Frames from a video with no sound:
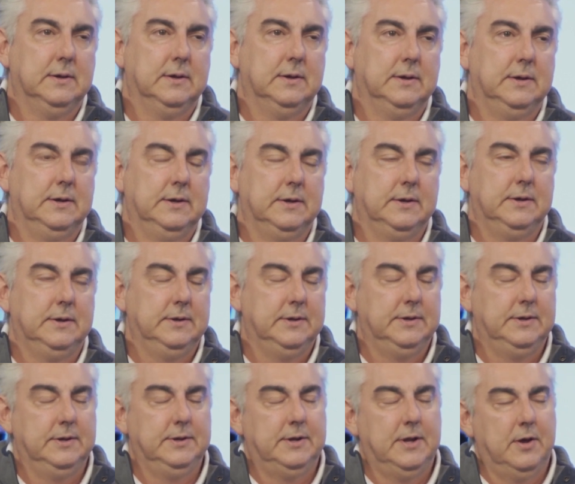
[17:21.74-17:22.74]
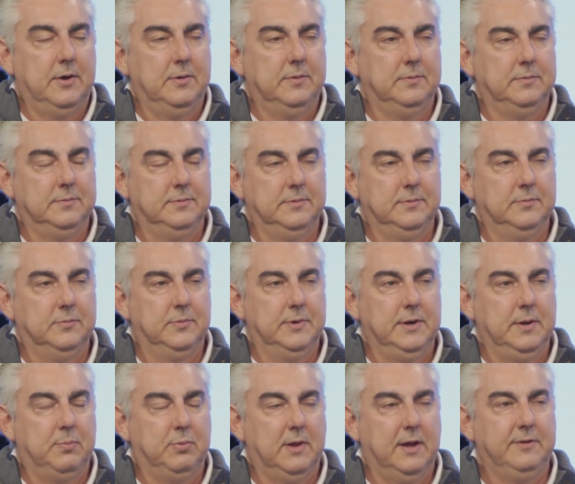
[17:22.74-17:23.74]
you, you know, when
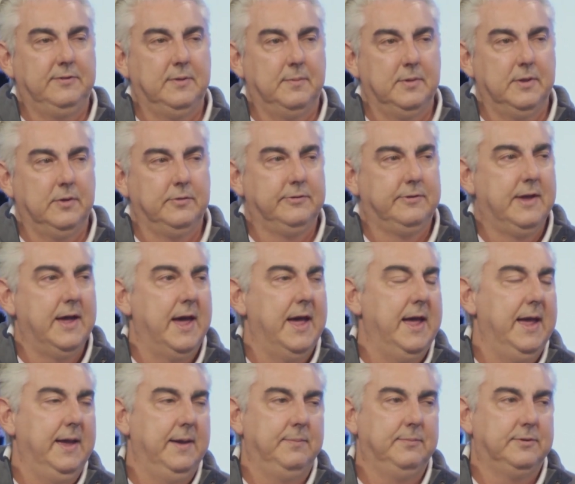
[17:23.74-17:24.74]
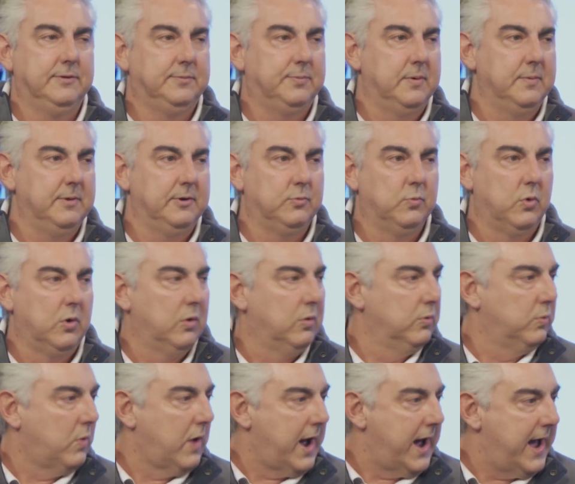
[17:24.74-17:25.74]
you play some of those games, it's pretty much
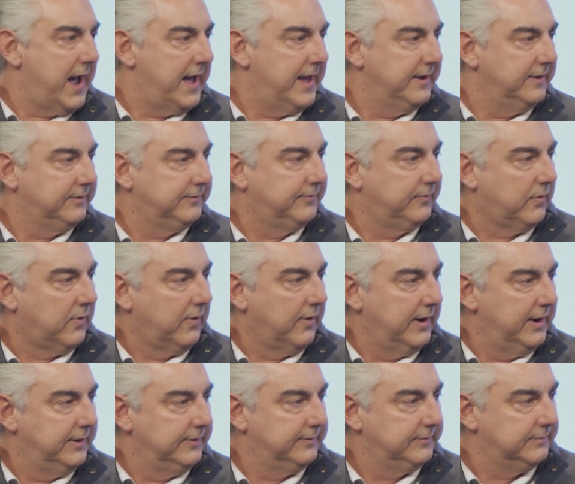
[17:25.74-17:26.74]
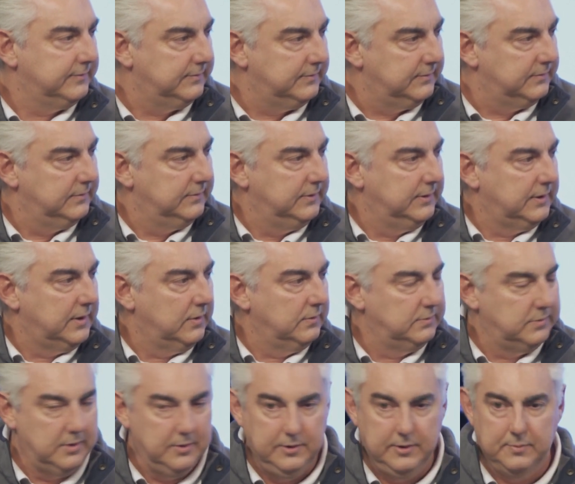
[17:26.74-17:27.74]
worldwide as far as, you know,
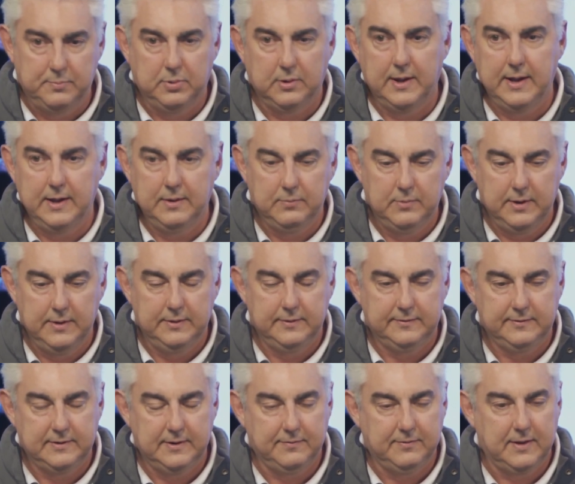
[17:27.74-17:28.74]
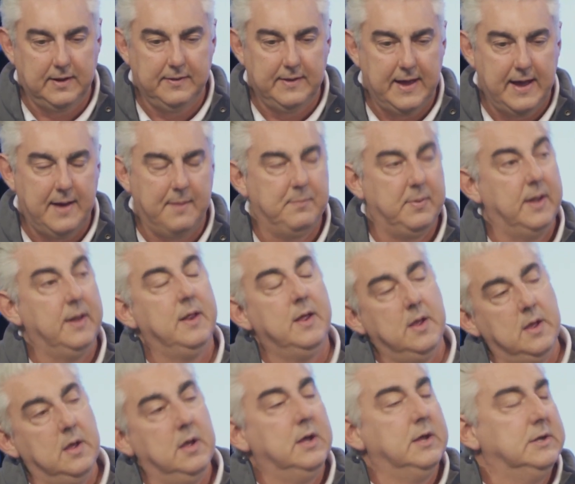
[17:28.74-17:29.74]
who you're playing with and stuff like that. But
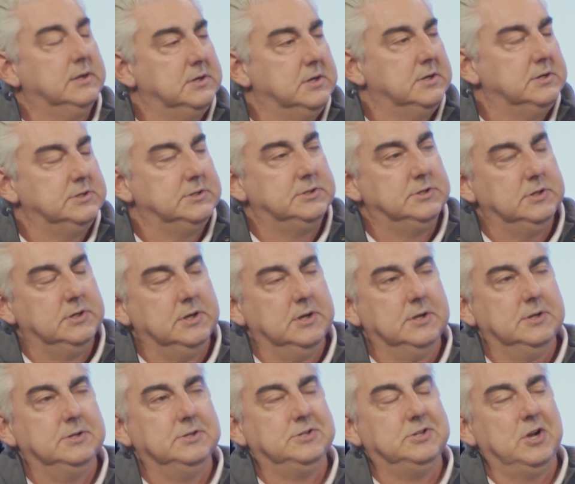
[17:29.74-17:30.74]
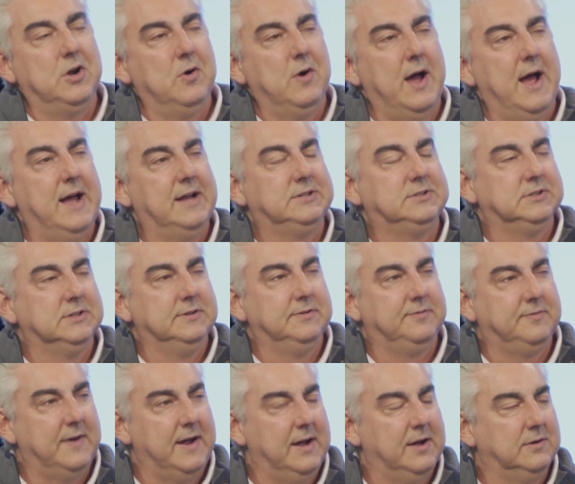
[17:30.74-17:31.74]
Joe actually
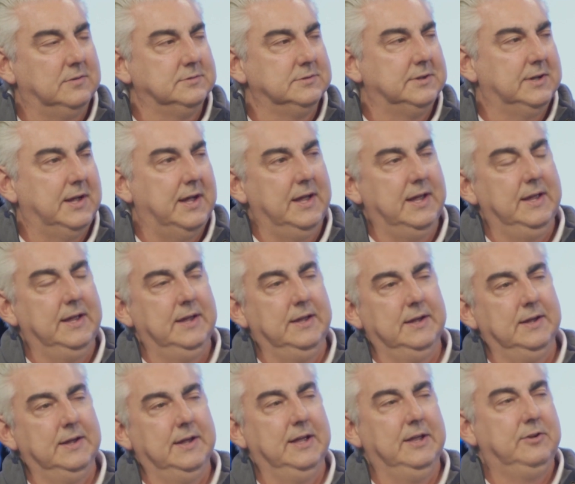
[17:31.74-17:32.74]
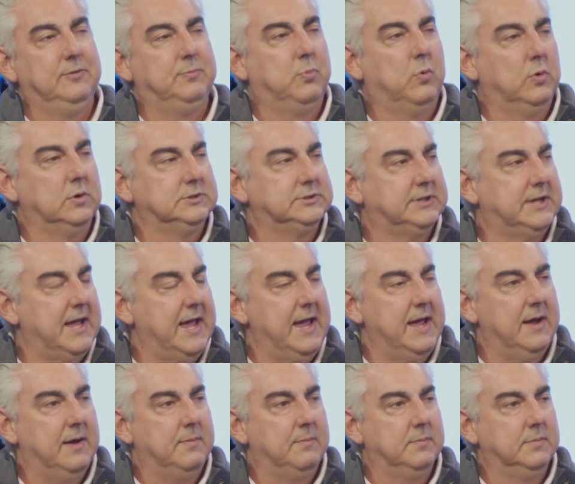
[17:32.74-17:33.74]
found a esports
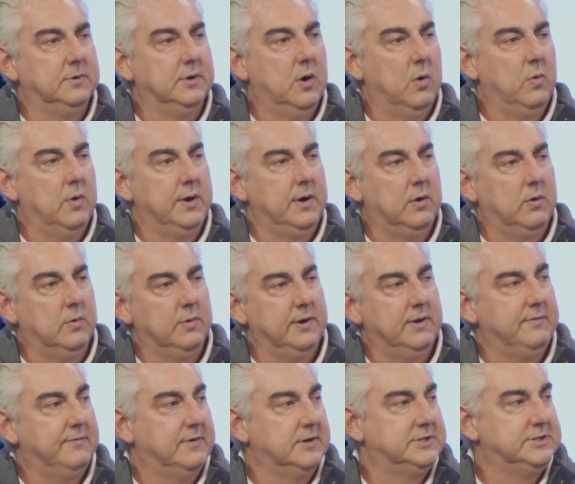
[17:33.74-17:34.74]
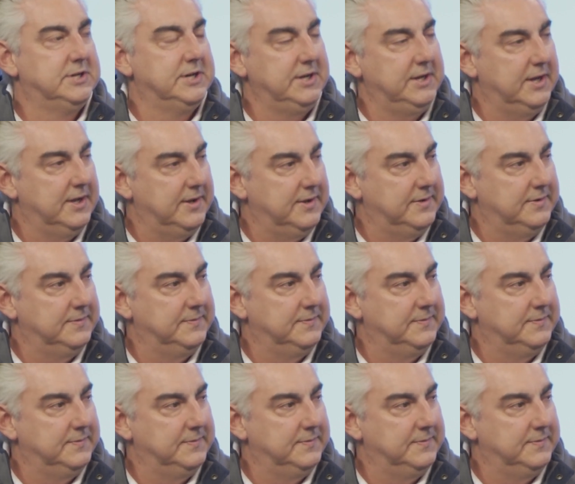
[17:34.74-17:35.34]
camp going on in Virginia.